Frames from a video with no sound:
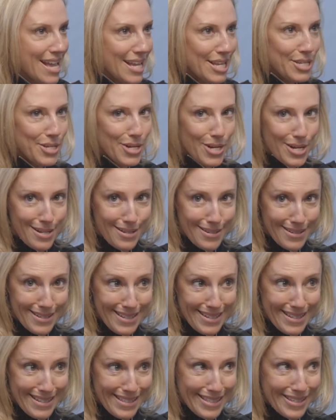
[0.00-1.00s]
Y'all
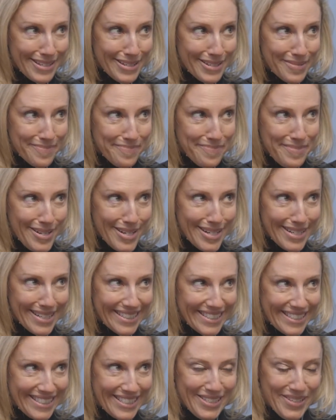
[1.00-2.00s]
need to start
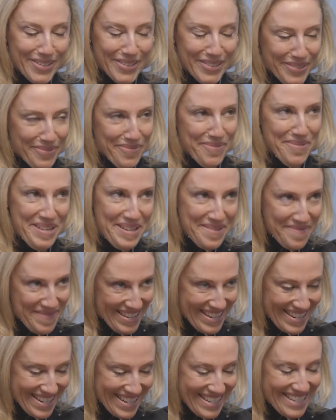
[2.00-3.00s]
marketing toward
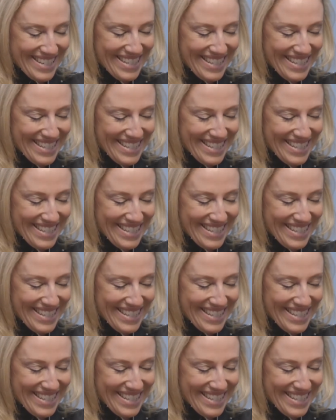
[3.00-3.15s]
women.